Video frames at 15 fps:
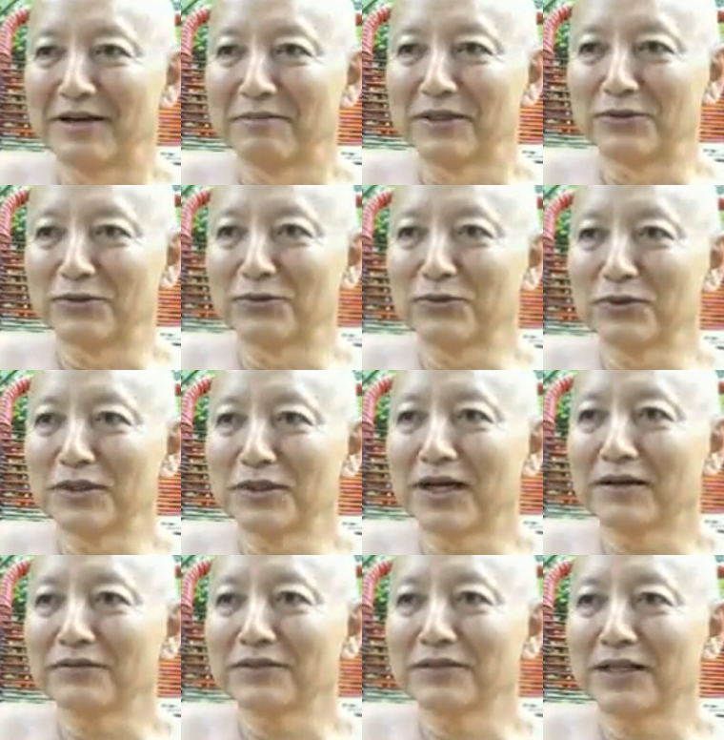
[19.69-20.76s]
But soon
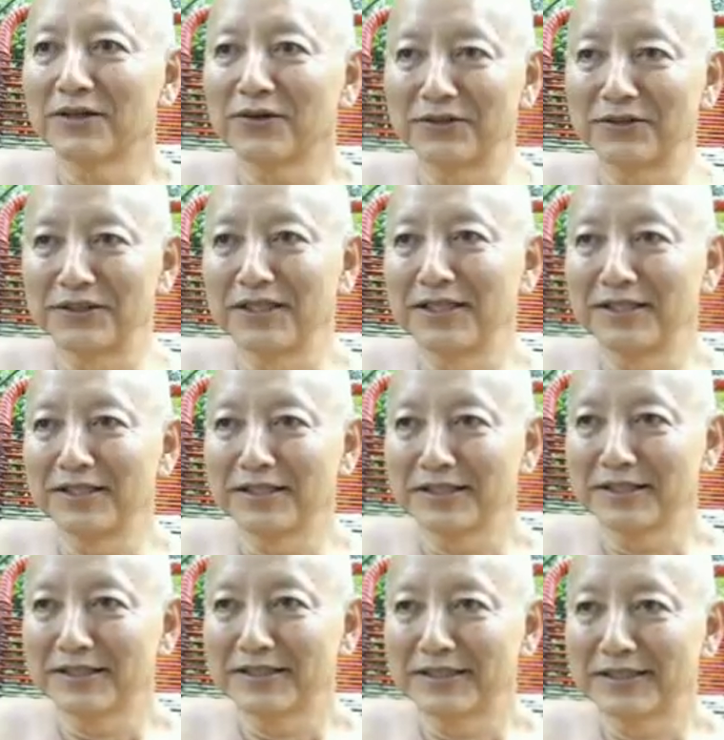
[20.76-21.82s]
after I ordained,
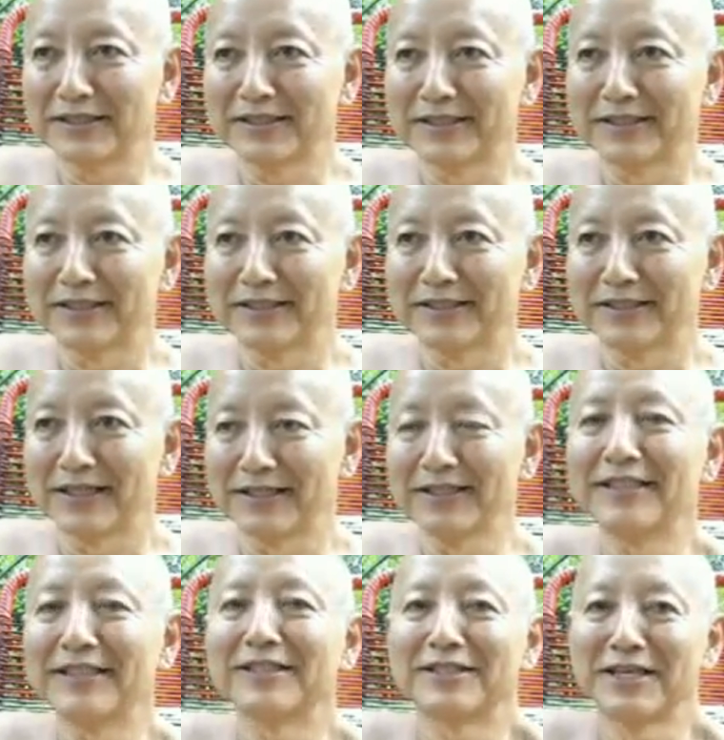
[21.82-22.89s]
I
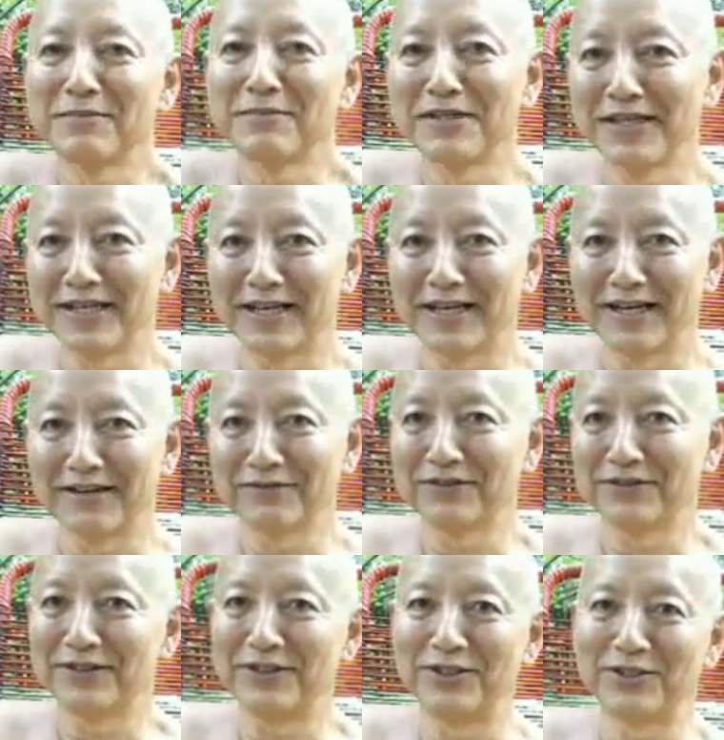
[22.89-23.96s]
think the same day I left
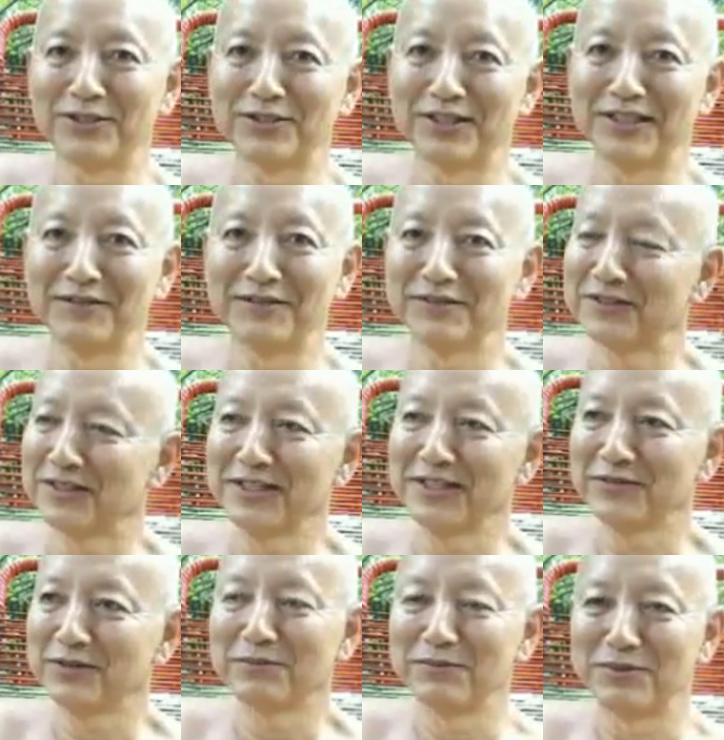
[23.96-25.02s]
the teacher, I never
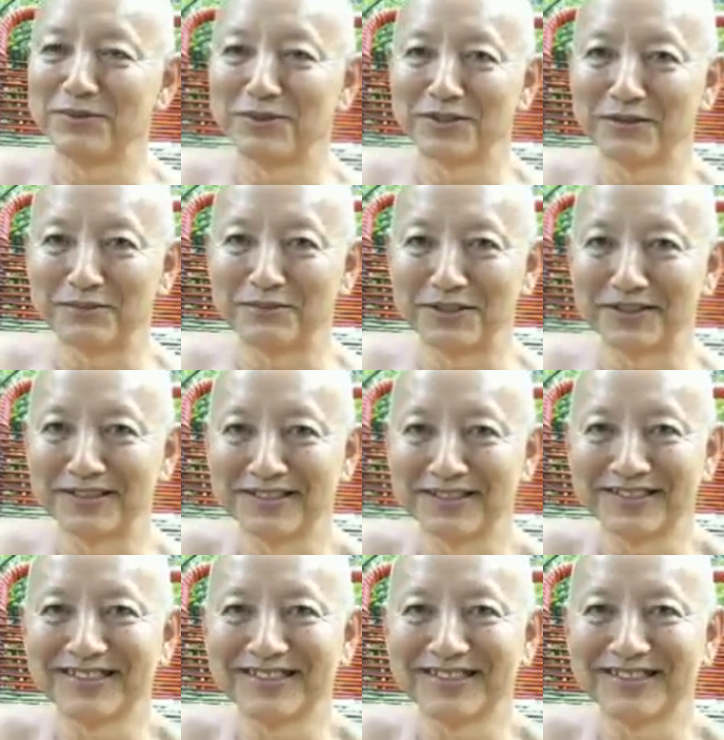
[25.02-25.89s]
stayed with my preceptor.